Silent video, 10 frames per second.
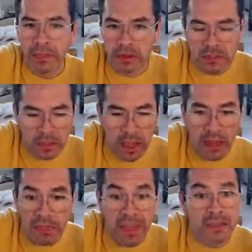There's a
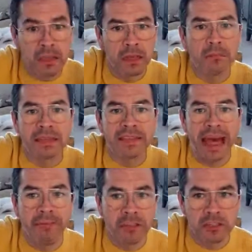lot of things that can be
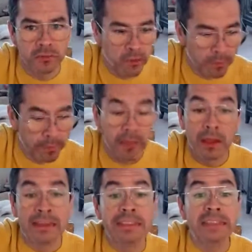salvageable.
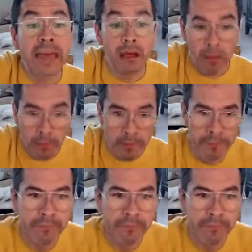Sell.